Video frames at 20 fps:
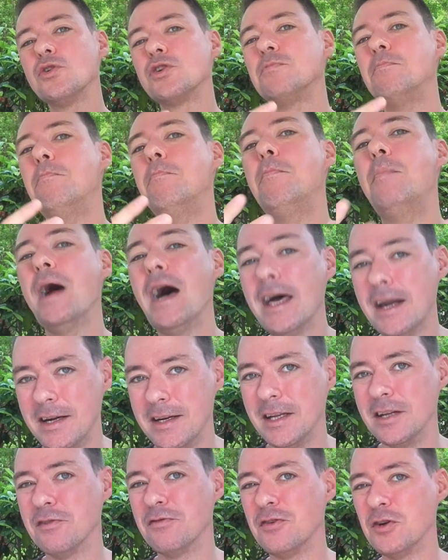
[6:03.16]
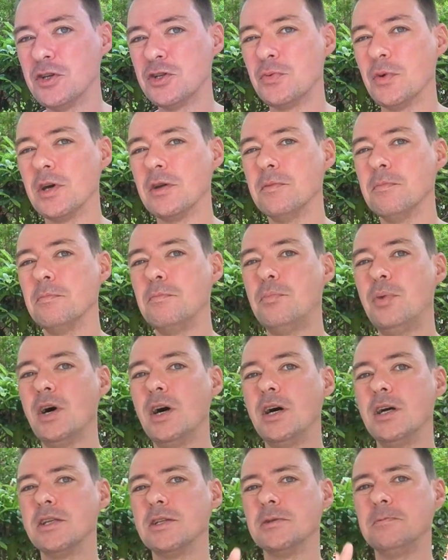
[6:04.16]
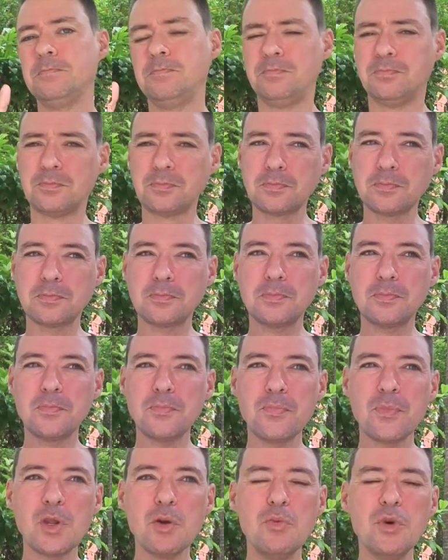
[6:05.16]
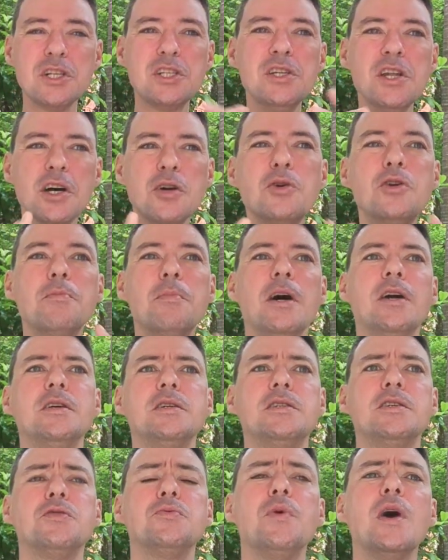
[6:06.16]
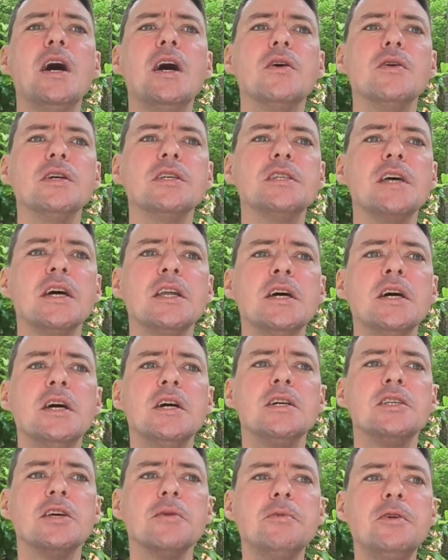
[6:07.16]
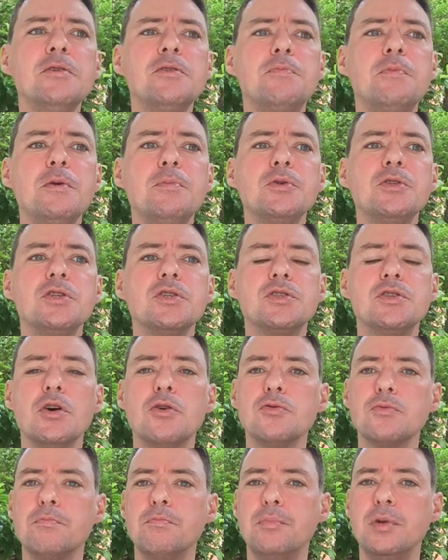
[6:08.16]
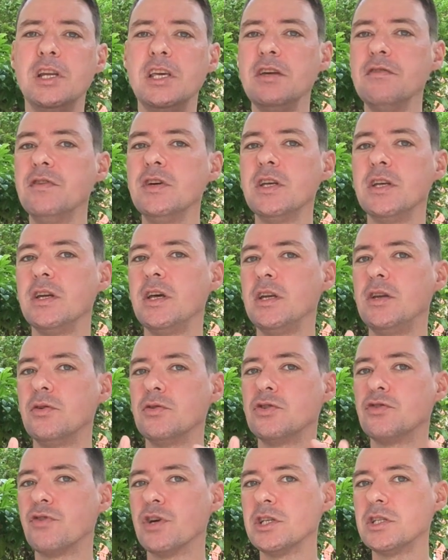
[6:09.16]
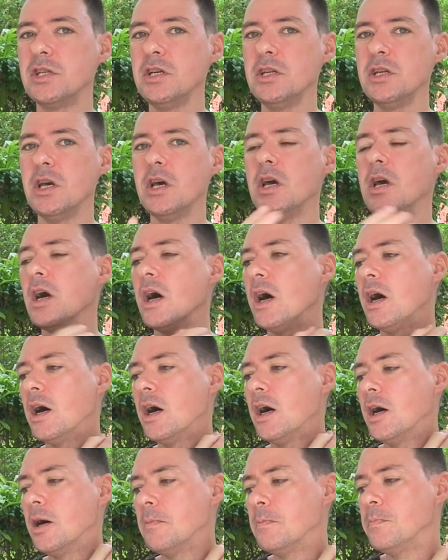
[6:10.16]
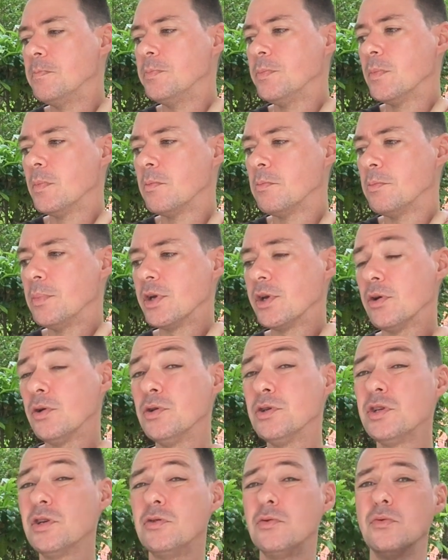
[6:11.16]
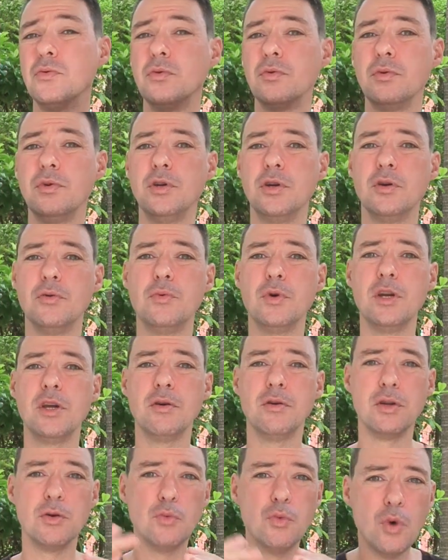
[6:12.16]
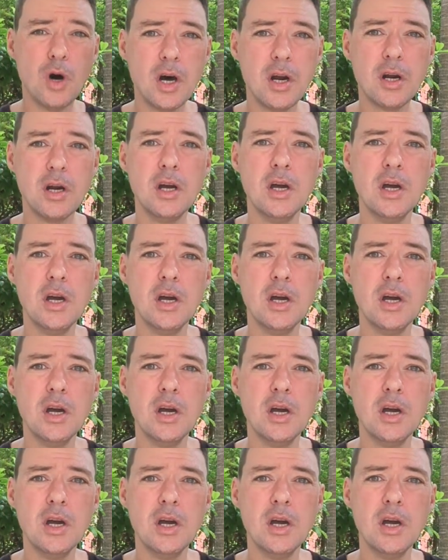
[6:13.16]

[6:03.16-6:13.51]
better than the first one. But what's not good about this as well is that sometimes people just don't believe it and they don't trust it. But also, you know, when they're on the water,